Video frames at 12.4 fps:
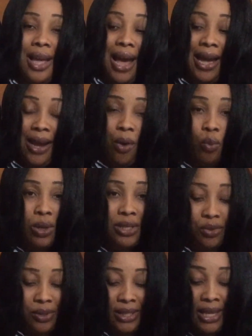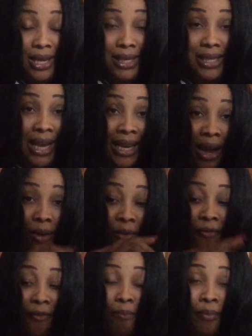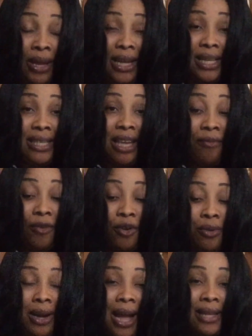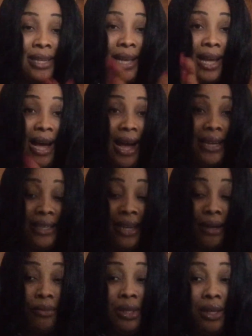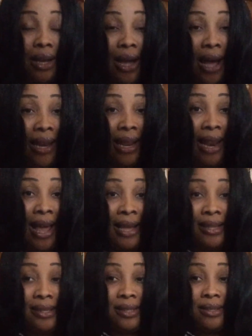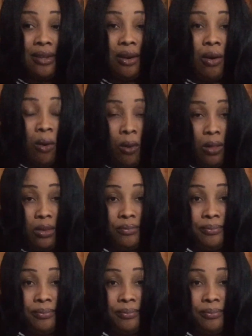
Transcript: I can't wait to see it, and I will bring it here for you guys and analyze all.